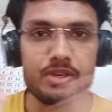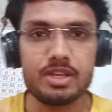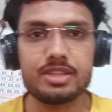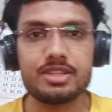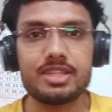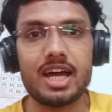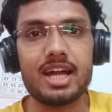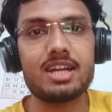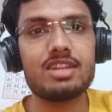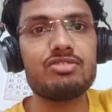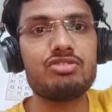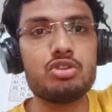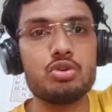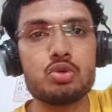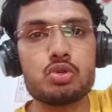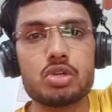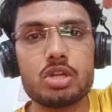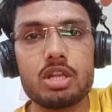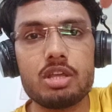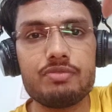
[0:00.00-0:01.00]
That is
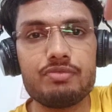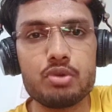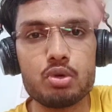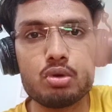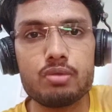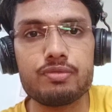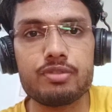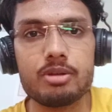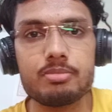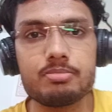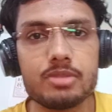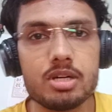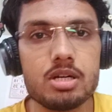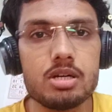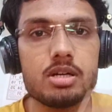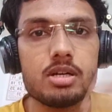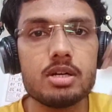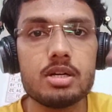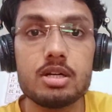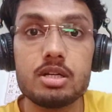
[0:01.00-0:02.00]
usually viewed from
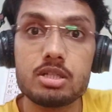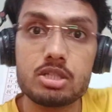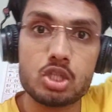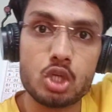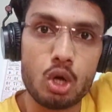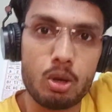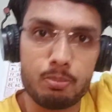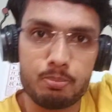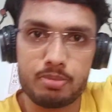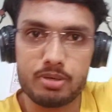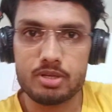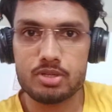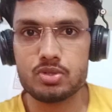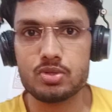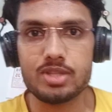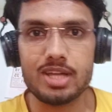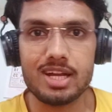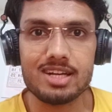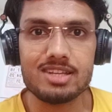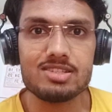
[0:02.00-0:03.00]
the top. So
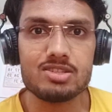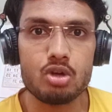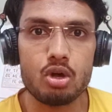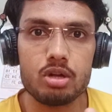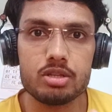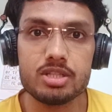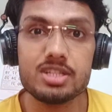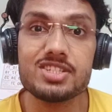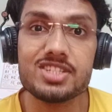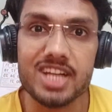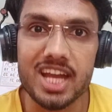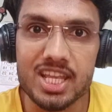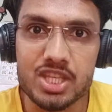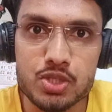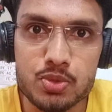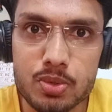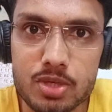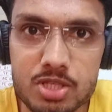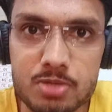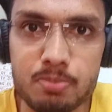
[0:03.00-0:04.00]
that is called the
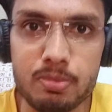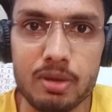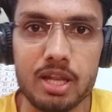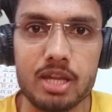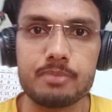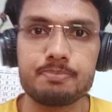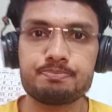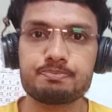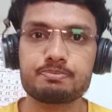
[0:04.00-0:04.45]
transverse plane.